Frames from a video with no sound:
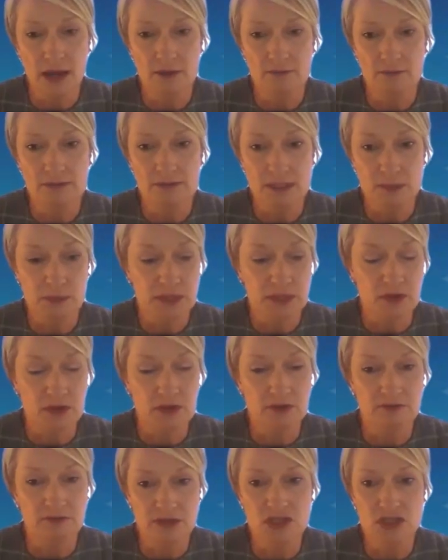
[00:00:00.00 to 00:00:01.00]

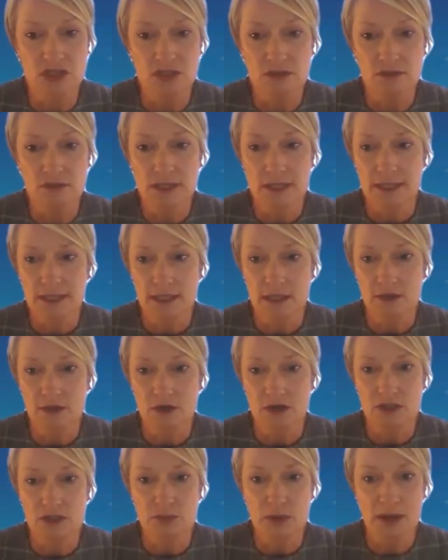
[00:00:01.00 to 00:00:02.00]
superior vision in
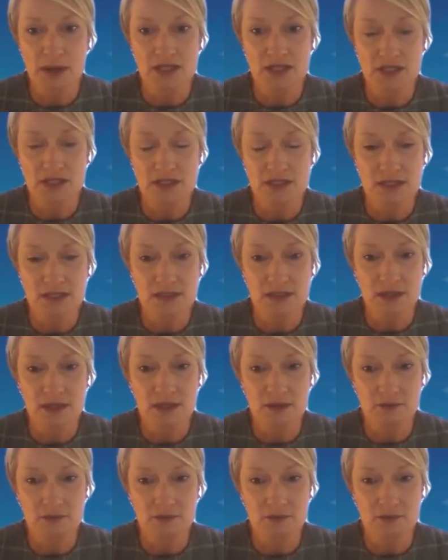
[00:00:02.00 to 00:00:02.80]
those patients that